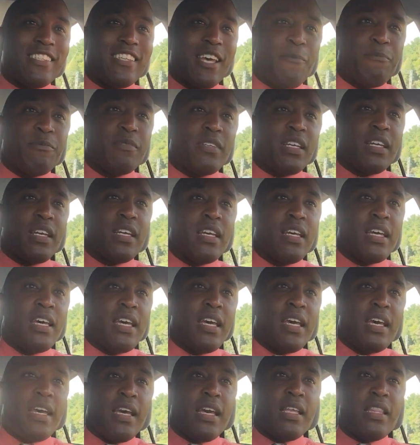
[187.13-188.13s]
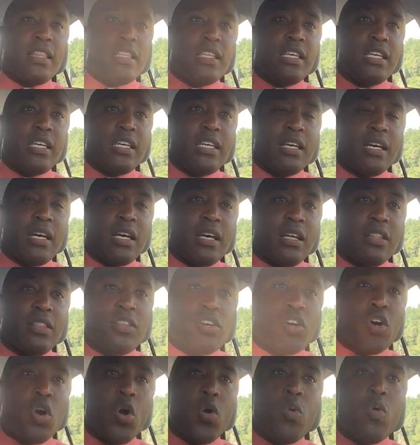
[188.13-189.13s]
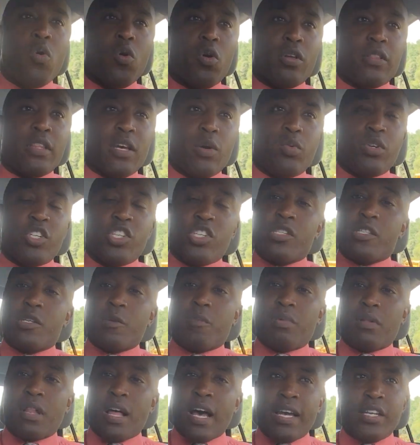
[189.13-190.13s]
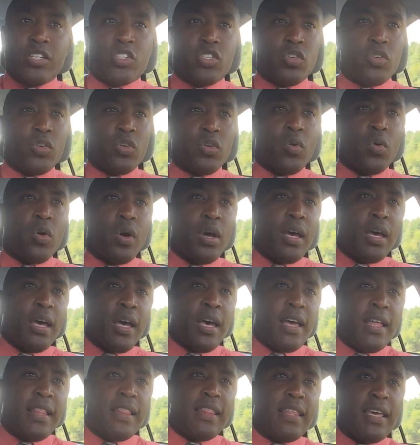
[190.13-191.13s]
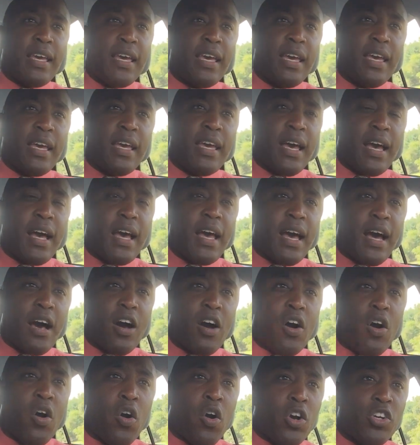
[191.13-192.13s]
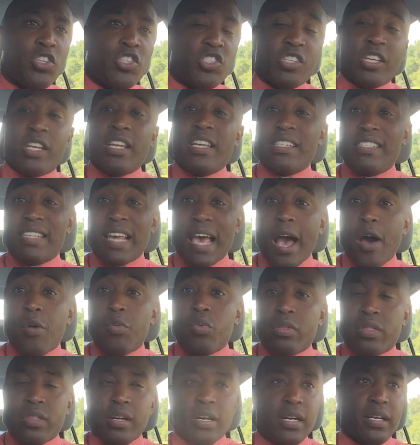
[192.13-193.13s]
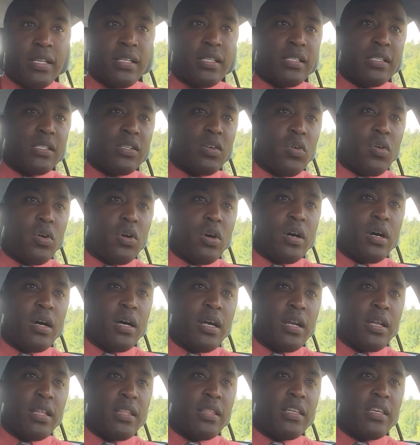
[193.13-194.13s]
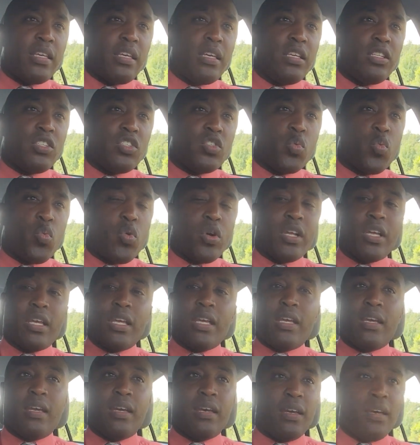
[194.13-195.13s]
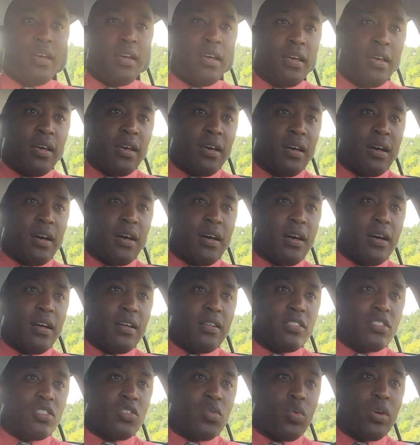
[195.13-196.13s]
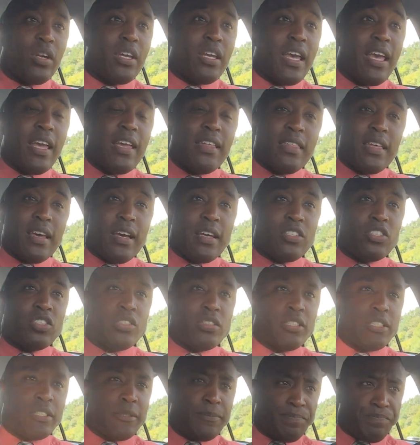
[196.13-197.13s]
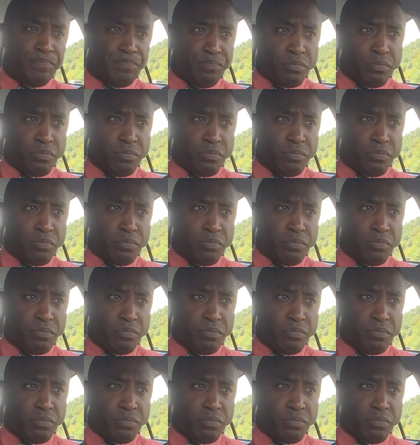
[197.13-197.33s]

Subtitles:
accepted in the cohort that we just applied to, they are sitting down with us on the 28th actually,